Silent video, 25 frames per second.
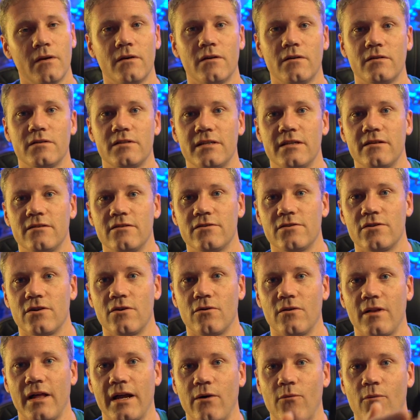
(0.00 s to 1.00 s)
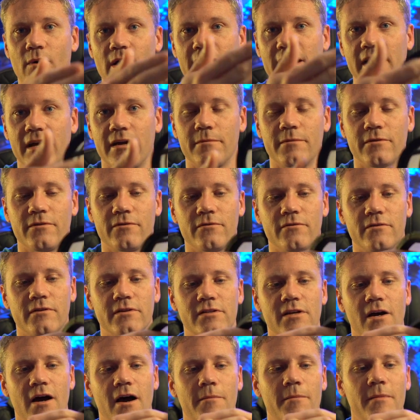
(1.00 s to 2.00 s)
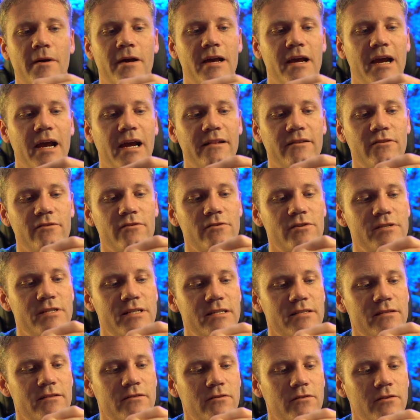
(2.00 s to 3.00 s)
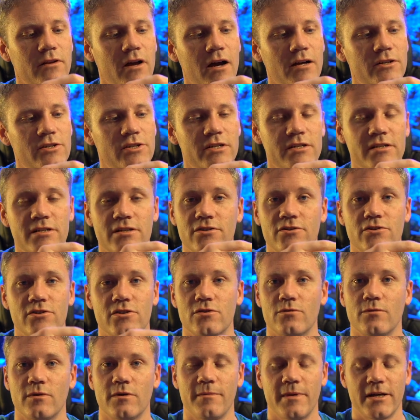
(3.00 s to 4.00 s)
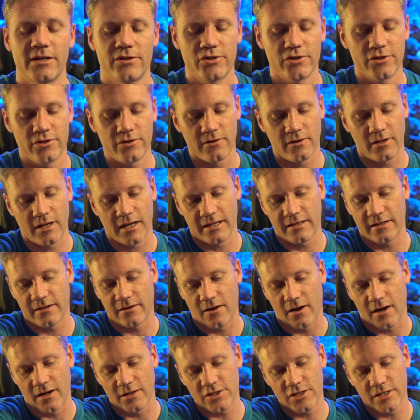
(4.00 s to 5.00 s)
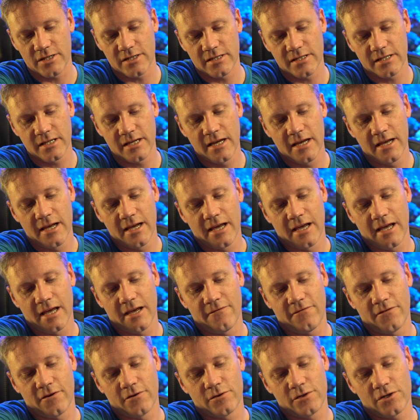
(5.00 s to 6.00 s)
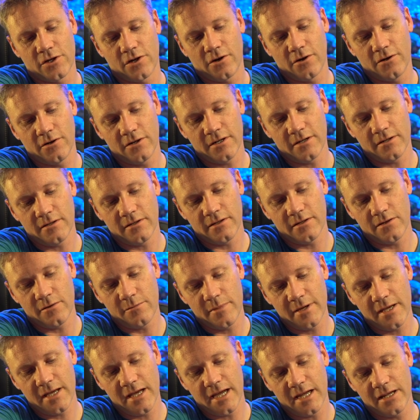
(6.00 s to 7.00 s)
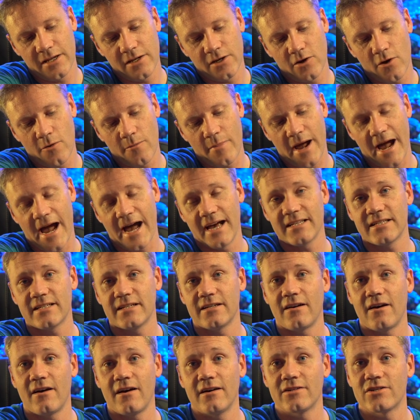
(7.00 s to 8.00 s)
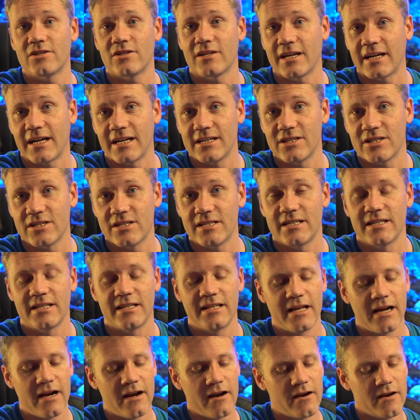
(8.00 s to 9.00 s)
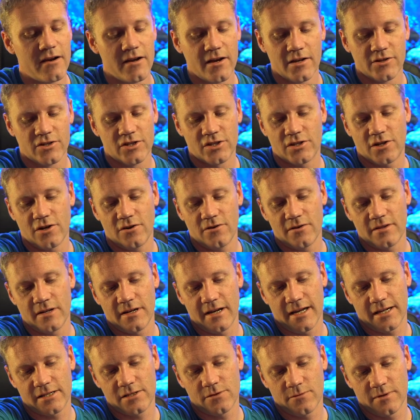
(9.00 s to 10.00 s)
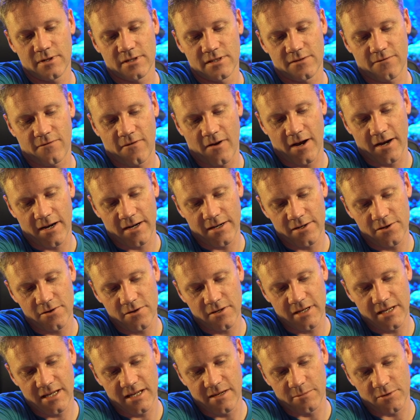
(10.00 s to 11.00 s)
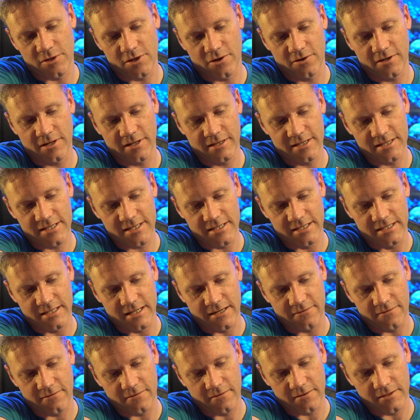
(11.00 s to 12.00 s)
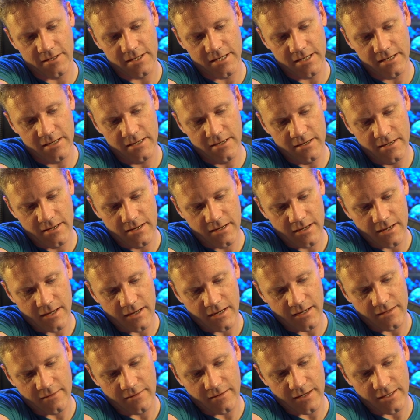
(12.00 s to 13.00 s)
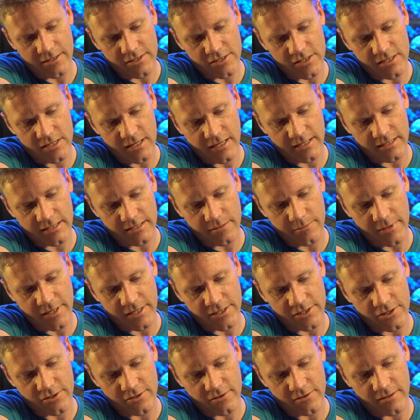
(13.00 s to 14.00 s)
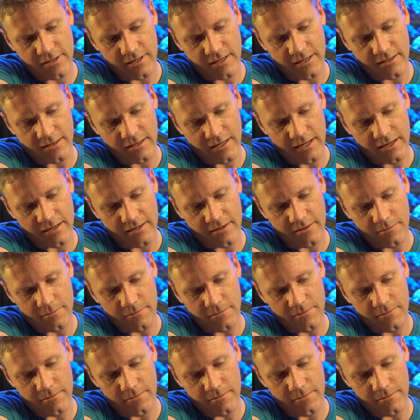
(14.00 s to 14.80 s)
see there's no like white coming through the top. And then there's these little notches, and you just want to make sure you align the notches. If you turn it a little bit and you go past the notch, like I just did there, just go to the next one, it's fine. You can keep turning this indefinitely. And then I just like to make sure that I line up